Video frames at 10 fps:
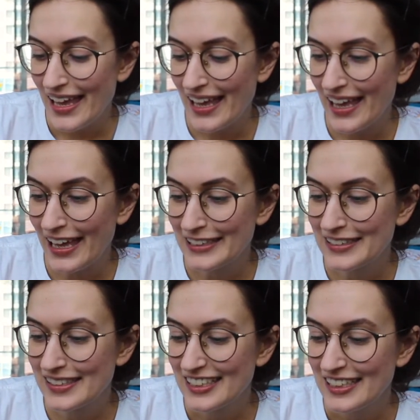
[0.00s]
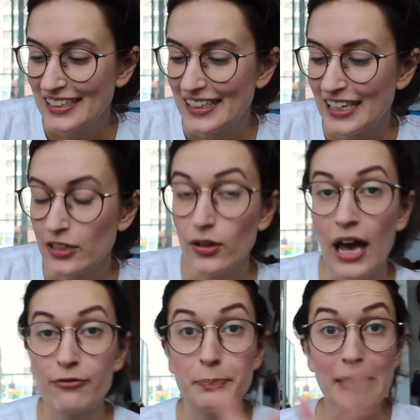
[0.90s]
And it'll
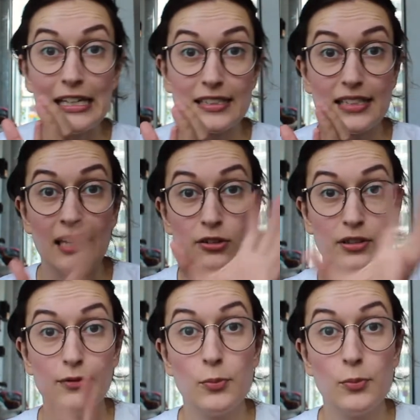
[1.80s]
have blanks, and it'll give you